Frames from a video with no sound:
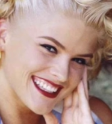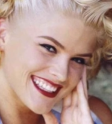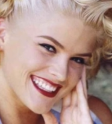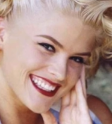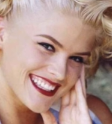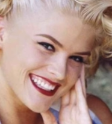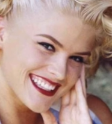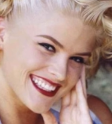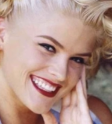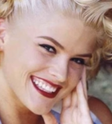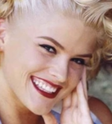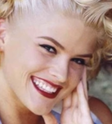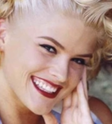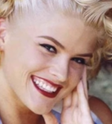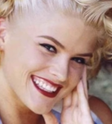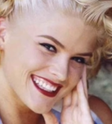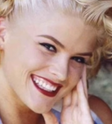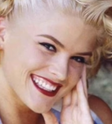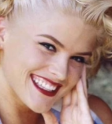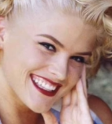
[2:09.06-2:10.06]
She
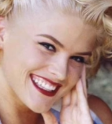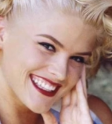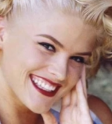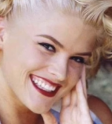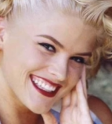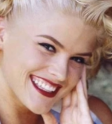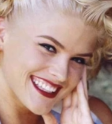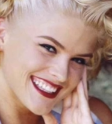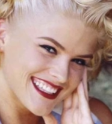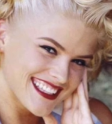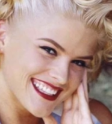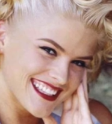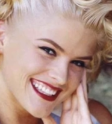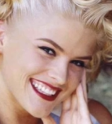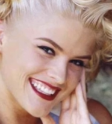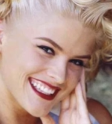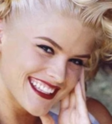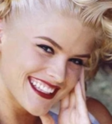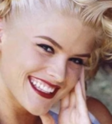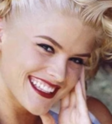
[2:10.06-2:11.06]
had a little
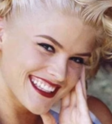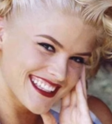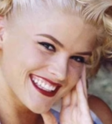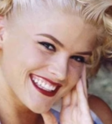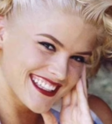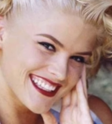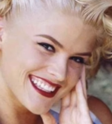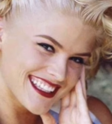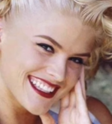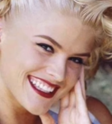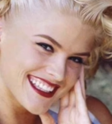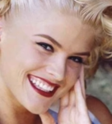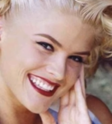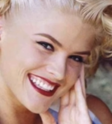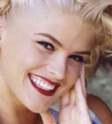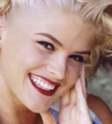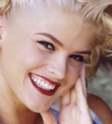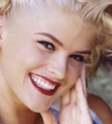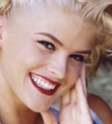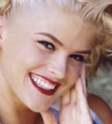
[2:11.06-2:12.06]
Marilyn in her.